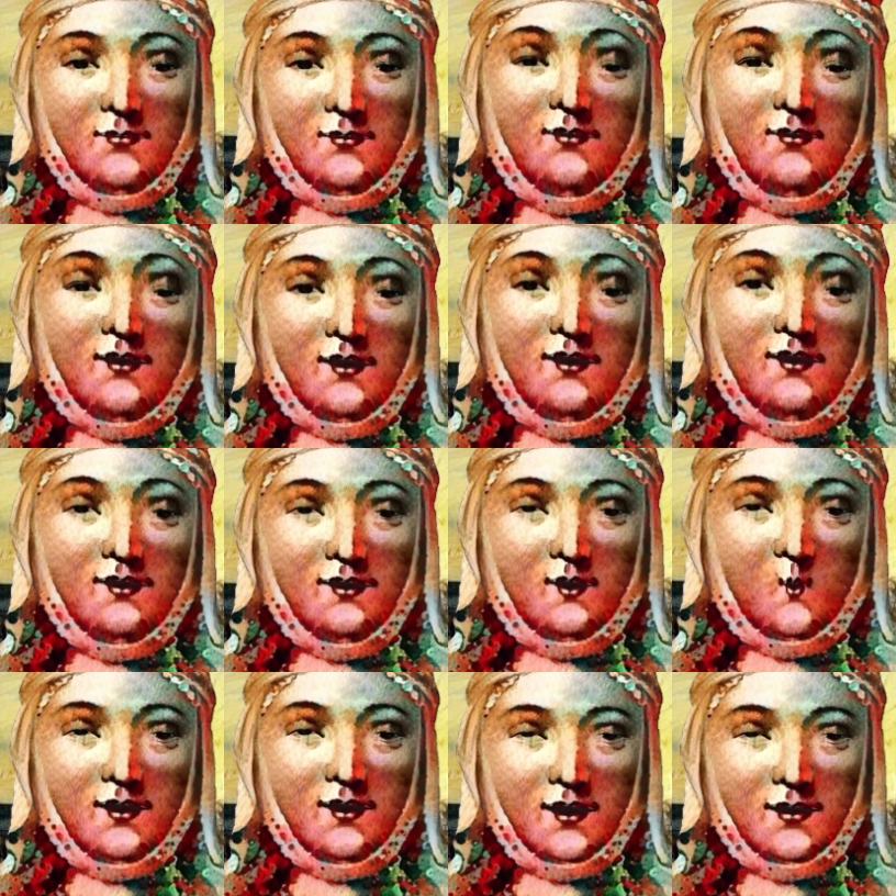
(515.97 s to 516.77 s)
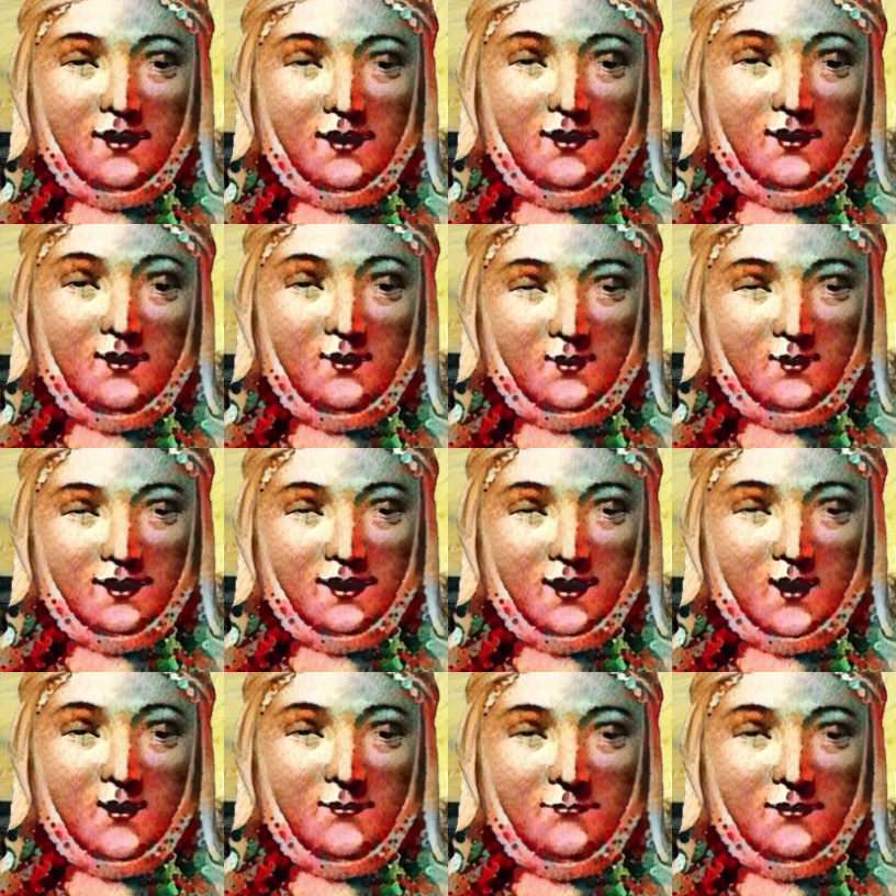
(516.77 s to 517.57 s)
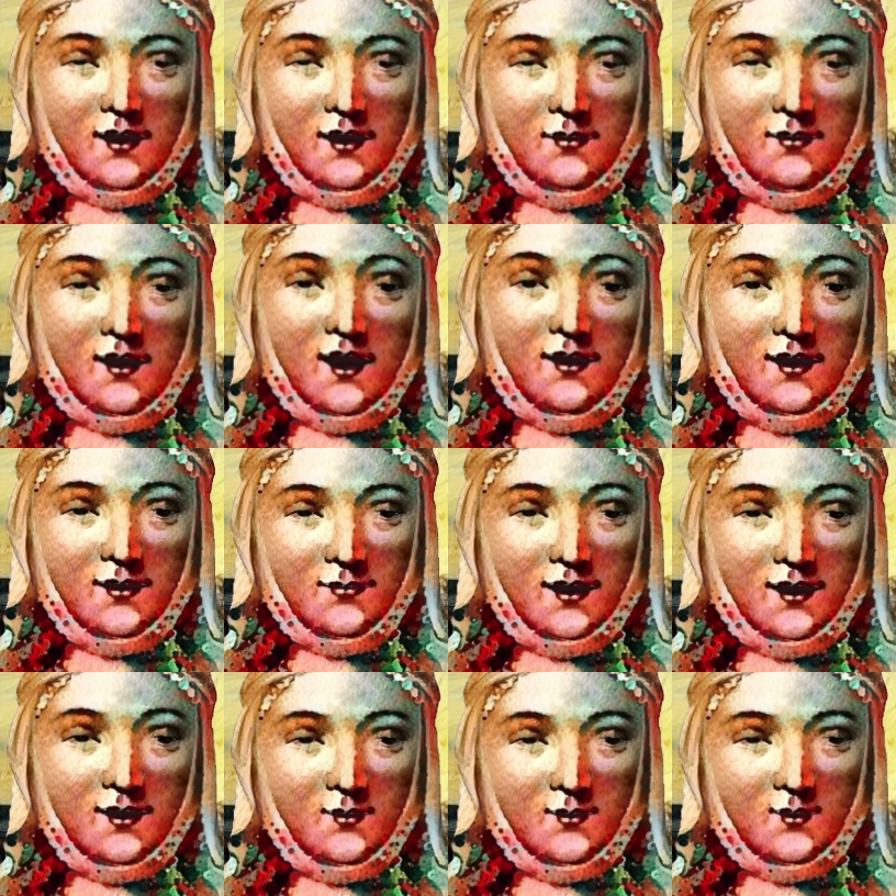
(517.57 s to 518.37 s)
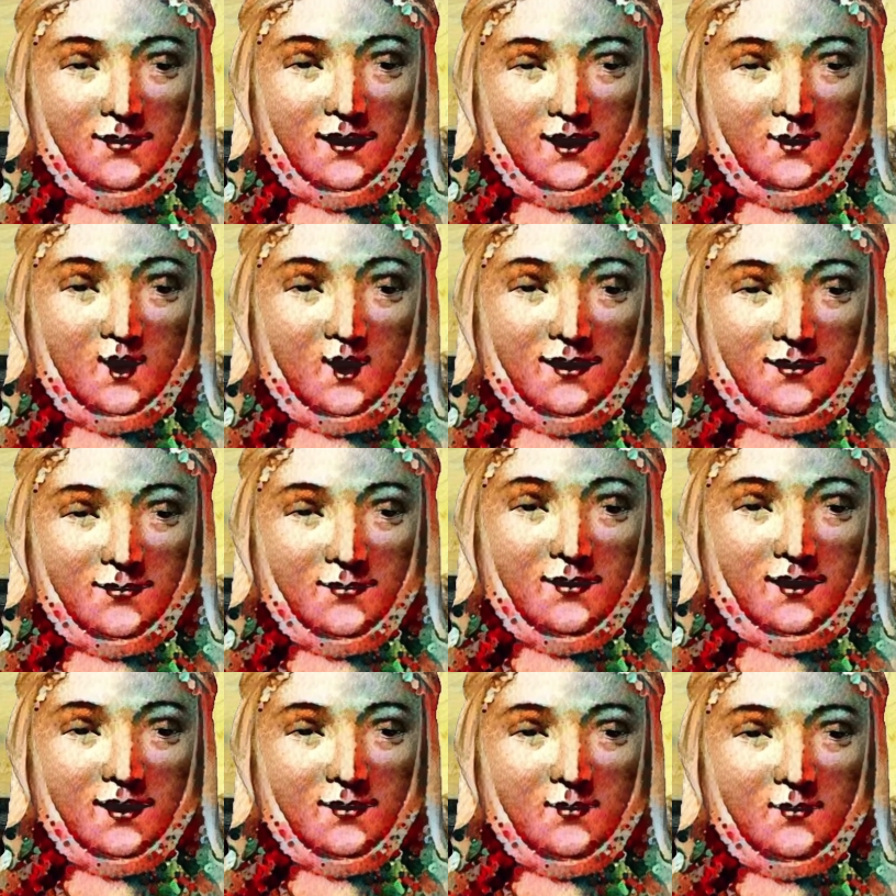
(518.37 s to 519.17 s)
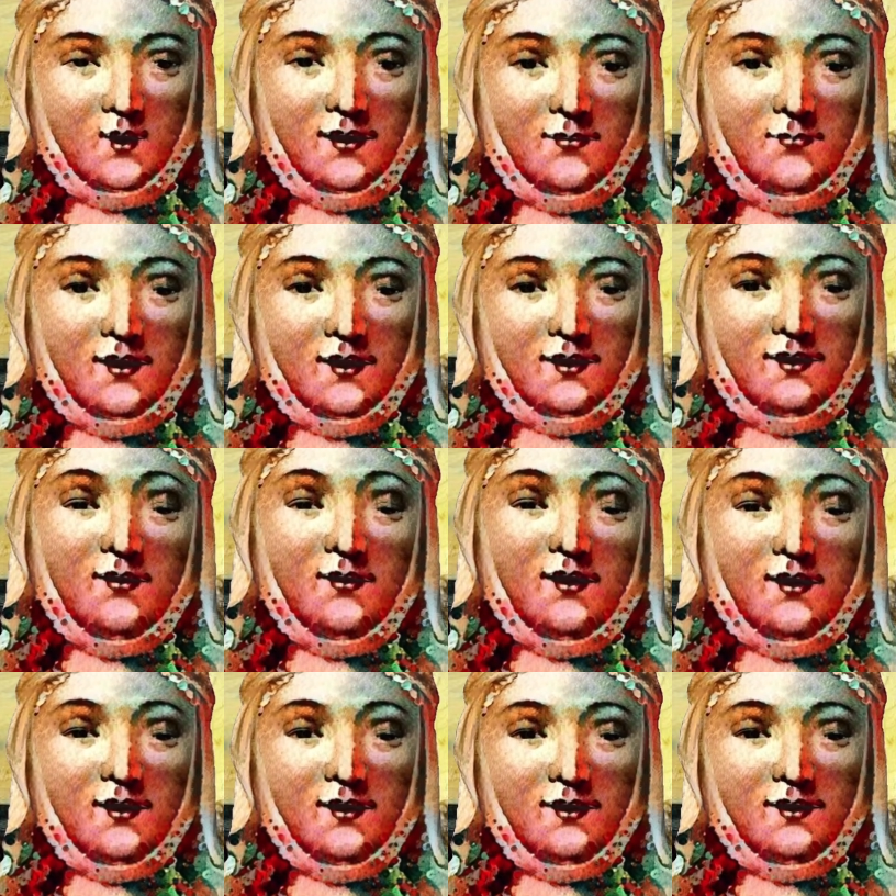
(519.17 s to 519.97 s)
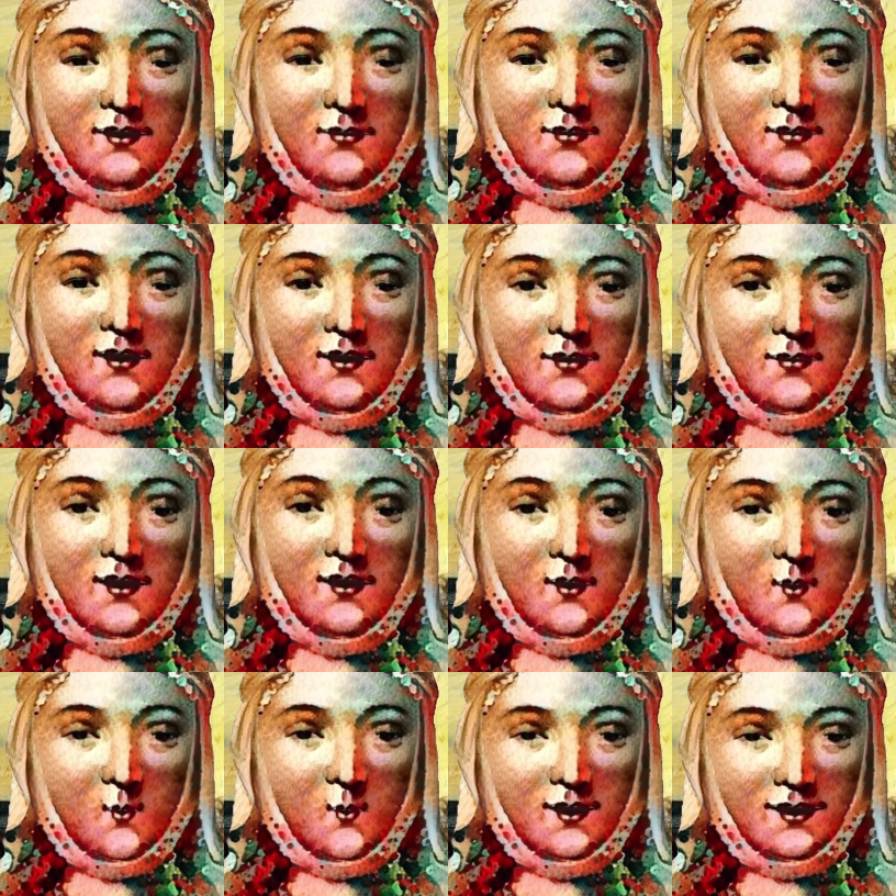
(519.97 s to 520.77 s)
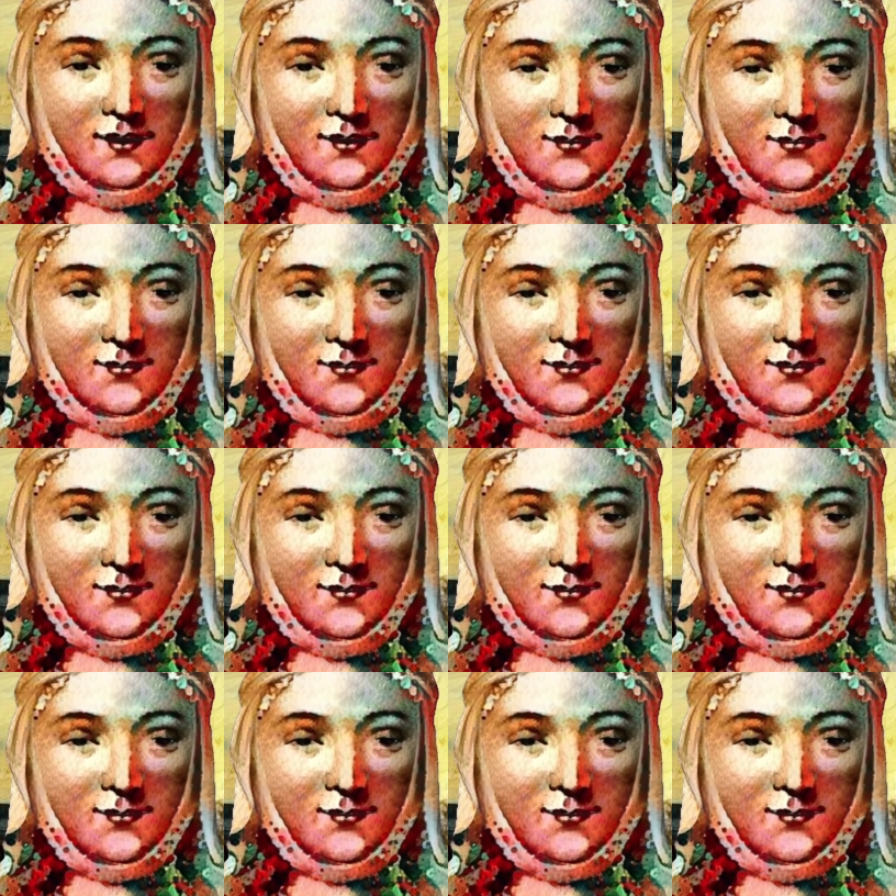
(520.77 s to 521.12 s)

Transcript: It ultimately led to open conflict between him and his sons, his heirs.